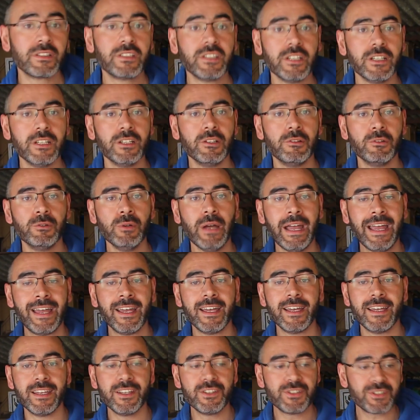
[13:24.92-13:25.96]
do
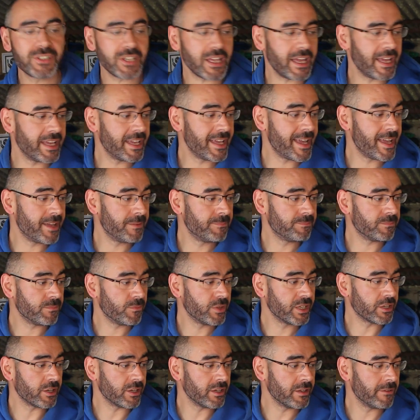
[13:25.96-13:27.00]
is
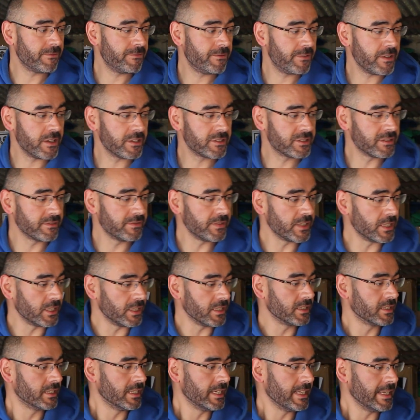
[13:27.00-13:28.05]
we're going to first of
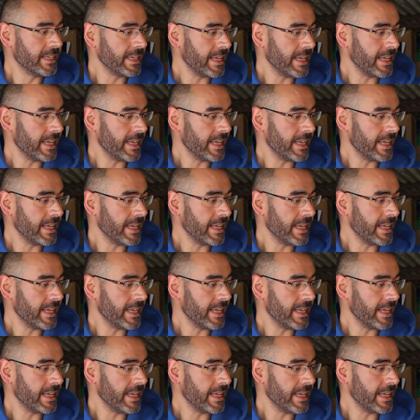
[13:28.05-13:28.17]
all